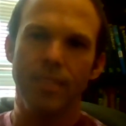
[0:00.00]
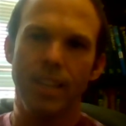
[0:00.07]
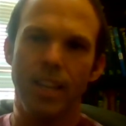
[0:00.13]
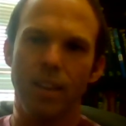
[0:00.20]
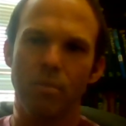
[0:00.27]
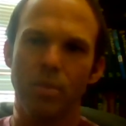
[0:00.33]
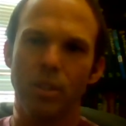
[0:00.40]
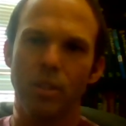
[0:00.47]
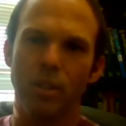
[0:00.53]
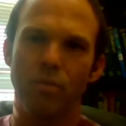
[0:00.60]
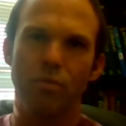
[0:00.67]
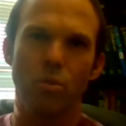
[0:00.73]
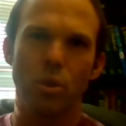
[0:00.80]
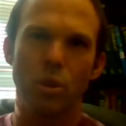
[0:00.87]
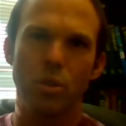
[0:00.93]
and we're looking
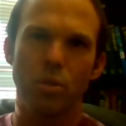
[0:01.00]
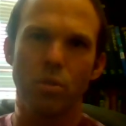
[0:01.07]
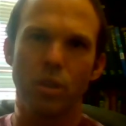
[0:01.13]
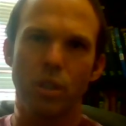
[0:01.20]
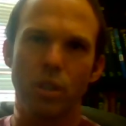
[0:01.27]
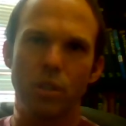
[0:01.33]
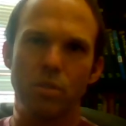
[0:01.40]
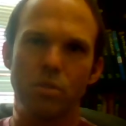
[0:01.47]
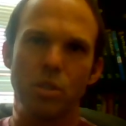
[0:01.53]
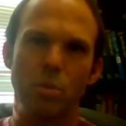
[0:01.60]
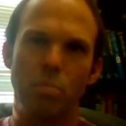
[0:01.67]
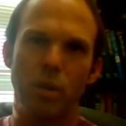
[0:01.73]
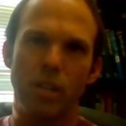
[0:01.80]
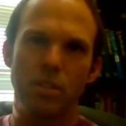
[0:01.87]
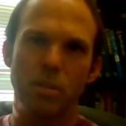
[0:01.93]
forward to a good
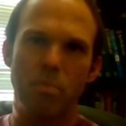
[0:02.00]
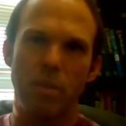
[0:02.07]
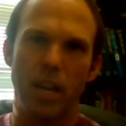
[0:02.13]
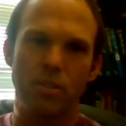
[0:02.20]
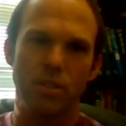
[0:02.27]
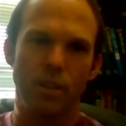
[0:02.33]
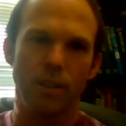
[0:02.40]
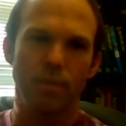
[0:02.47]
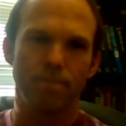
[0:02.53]
spring semester.